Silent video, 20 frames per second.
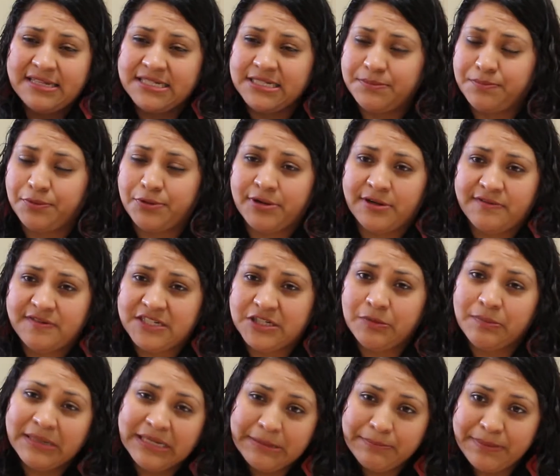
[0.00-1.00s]
the support of
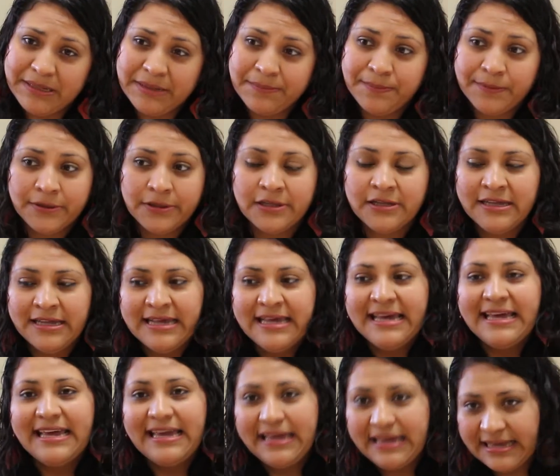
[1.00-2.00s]
so many people,
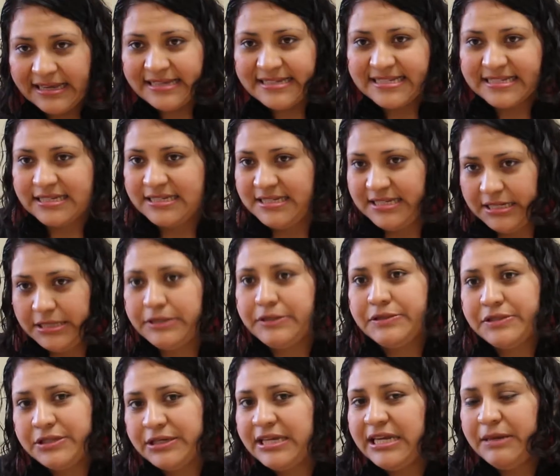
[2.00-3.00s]
is
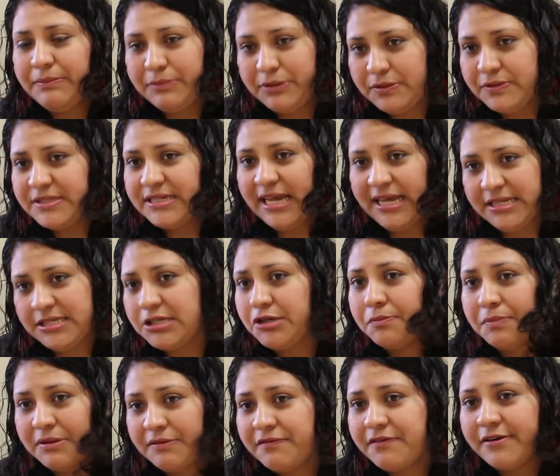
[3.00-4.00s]
continuing to keep those gates
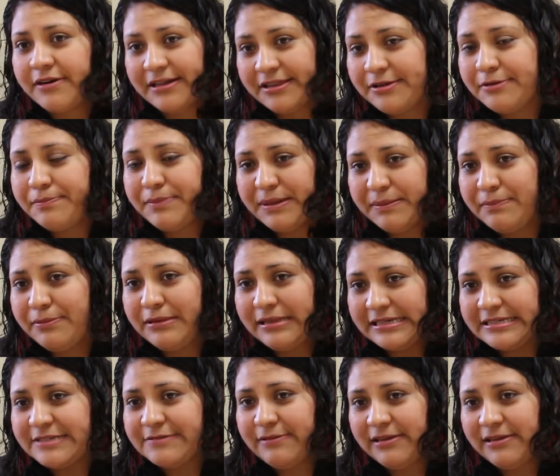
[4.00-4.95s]
open for other people as